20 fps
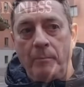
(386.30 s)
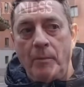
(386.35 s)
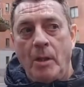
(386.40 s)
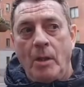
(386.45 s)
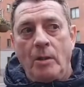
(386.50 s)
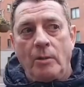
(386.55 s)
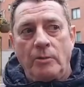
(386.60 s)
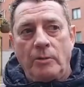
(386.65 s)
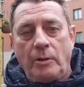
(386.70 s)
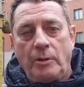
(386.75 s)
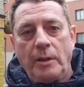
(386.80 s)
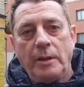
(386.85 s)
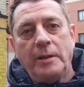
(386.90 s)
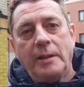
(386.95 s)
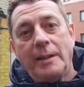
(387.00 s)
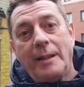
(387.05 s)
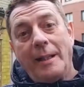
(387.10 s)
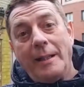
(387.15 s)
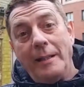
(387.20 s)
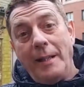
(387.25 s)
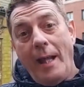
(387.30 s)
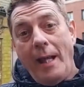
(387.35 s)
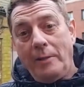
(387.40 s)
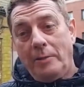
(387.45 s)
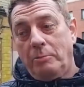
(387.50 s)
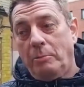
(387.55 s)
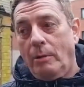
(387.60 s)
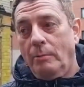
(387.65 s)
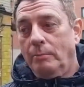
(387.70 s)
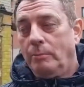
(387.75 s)
So this is the next
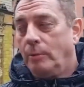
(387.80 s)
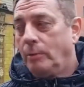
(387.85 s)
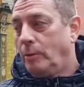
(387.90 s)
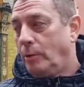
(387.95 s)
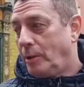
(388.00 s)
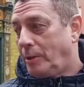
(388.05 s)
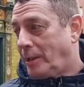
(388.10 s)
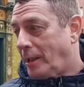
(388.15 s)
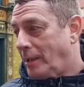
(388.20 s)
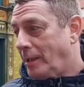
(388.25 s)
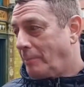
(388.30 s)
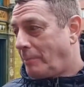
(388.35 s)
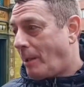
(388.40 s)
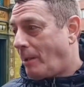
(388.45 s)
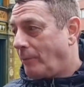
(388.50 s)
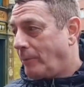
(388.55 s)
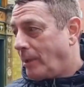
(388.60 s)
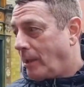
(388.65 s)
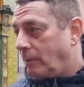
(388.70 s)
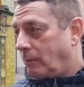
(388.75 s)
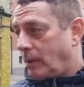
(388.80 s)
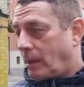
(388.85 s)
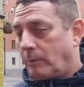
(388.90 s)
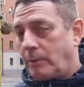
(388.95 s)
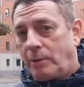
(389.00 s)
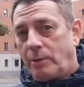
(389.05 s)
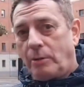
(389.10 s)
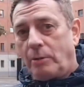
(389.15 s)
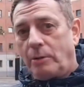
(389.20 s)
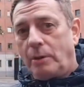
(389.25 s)
one we're going to tell you about now. Now we
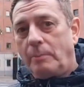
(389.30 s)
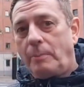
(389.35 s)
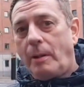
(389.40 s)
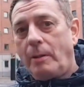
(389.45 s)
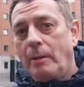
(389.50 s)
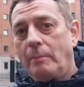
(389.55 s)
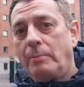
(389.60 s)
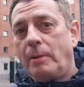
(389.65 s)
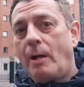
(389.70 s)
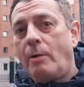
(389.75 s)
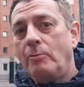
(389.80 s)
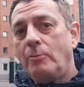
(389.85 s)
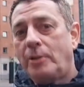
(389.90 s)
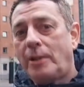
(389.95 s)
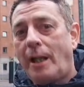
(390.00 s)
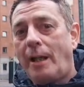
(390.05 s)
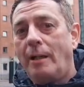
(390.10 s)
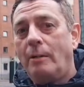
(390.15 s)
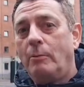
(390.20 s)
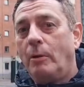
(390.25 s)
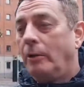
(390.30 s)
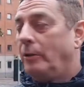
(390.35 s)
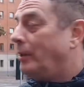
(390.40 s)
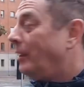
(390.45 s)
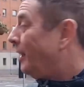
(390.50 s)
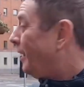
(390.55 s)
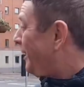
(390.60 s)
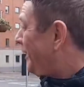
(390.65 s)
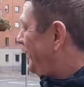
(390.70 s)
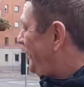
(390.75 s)
told you about the brown tile one.
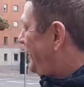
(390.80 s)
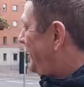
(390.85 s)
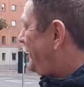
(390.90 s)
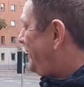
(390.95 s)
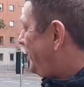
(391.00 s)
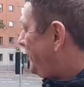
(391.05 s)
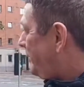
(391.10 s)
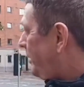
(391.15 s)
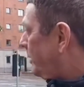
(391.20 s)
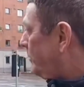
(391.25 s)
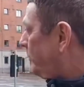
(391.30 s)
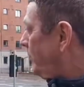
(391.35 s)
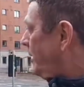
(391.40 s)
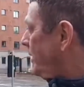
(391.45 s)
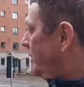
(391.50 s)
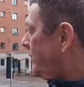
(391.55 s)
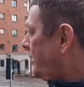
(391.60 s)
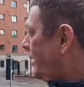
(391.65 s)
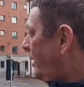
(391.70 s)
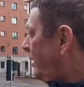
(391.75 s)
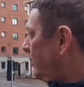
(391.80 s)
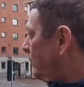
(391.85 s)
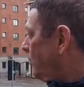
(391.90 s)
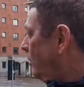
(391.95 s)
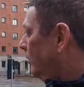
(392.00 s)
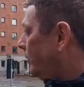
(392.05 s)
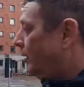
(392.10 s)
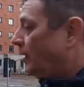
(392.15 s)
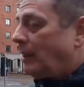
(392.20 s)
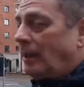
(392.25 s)
This is the green tile one.
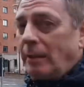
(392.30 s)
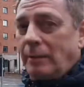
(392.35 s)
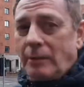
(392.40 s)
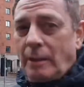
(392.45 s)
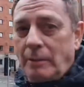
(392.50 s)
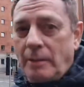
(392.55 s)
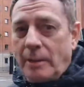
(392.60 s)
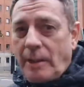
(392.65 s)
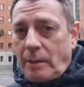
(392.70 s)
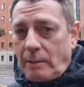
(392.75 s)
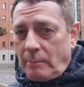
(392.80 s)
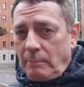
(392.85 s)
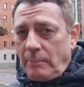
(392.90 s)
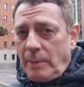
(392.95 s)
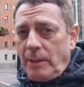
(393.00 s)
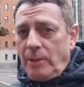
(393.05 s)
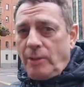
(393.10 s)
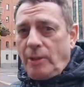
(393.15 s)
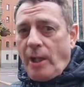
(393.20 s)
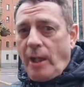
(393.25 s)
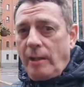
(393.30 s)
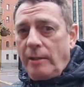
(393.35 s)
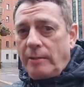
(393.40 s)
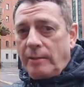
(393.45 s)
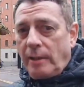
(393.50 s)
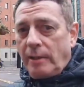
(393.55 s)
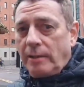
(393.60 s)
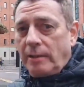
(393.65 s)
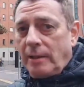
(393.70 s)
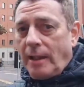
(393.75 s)
Now this hasn't been changed
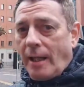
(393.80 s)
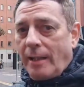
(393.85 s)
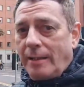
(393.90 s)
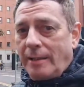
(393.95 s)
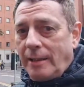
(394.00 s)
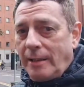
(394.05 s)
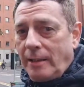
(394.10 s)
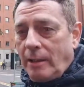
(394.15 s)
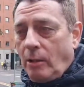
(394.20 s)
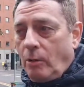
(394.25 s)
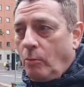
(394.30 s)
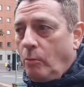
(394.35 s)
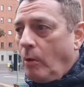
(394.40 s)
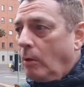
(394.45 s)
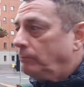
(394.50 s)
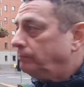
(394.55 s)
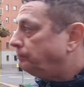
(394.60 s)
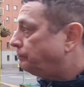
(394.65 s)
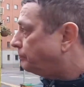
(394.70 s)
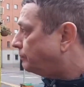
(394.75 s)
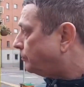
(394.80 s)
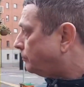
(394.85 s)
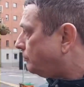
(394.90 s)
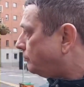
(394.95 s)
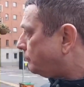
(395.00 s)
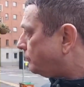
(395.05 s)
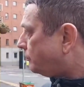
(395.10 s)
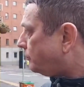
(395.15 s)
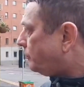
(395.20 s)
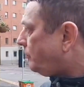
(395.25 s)
since 1901.
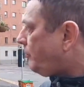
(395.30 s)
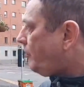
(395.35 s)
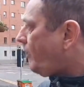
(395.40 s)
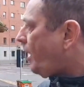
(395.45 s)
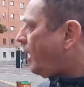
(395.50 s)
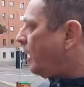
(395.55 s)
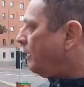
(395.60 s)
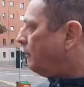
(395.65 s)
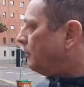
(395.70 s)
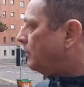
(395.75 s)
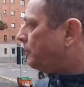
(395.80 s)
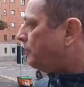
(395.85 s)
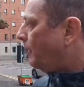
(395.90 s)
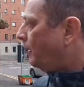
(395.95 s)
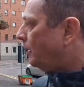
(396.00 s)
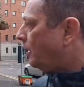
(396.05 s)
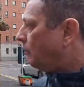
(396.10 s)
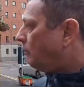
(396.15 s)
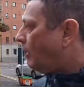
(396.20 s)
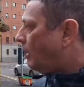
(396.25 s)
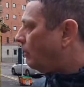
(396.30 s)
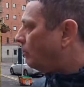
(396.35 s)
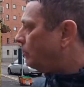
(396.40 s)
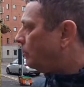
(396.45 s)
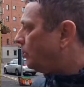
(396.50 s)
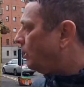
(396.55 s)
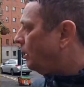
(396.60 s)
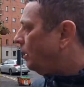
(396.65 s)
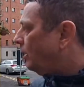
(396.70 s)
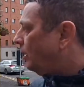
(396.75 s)
It was built around
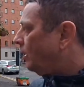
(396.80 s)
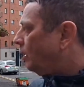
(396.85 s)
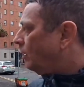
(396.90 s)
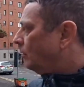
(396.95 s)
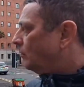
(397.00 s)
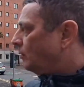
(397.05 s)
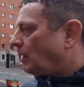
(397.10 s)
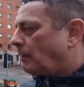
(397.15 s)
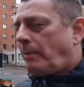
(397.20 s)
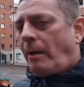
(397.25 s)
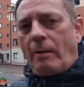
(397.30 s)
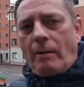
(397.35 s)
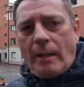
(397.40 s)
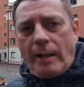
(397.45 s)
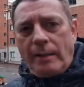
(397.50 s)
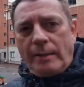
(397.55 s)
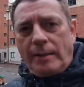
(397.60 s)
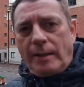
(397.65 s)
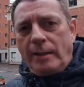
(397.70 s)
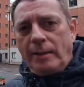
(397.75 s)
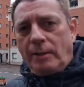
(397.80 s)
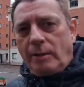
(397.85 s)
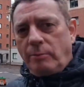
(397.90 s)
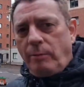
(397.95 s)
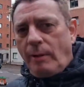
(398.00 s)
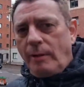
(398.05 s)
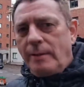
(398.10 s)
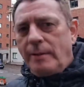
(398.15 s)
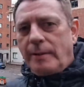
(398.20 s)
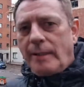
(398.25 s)
about
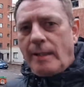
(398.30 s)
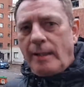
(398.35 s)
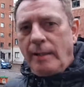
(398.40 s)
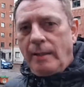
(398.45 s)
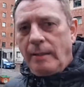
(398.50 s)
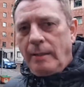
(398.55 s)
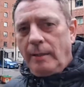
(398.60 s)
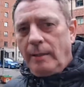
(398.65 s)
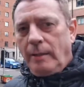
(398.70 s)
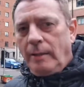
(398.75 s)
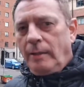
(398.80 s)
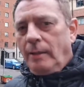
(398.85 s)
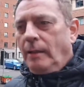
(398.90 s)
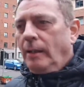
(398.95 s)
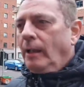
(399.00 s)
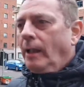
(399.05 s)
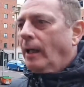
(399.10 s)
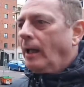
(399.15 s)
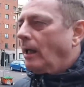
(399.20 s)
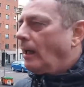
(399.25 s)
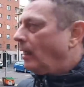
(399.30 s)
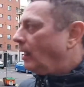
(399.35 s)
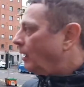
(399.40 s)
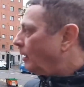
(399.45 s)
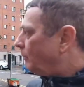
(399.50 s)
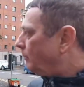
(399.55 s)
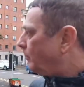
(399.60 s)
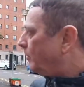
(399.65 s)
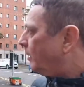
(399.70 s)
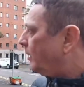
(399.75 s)
1820.
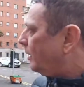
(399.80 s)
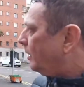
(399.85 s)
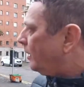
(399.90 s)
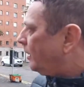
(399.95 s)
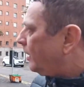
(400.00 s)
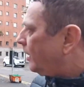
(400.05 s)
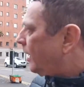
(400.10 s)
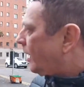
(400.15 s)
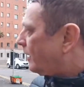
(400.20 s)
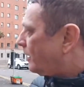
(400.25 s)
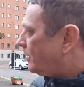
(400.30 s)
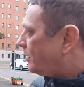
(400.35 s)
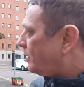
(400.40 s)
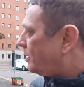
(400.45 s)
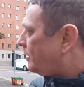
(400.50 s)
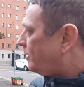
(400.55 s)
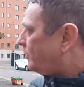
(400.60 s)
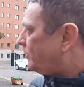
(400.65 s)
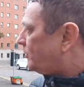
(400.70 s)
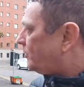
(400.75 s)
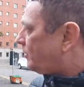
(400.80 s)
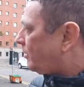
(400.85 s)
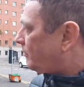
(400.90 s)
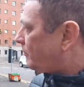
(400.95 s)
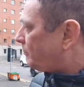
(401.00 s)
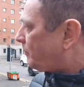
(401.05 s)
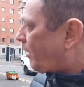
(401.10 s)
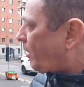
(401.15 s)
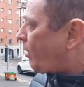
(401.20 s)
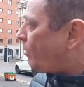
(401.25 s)
And it's
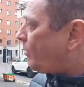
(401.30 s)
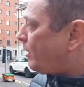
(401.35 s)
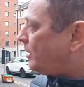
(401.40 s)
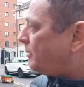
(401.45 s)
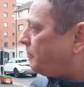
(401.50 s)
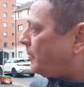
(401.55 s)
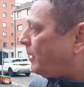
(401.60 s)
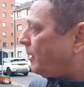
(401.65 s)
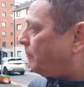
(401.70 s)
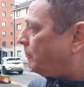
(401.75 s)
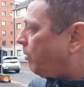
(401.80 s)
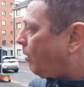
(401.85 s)
always been a pub,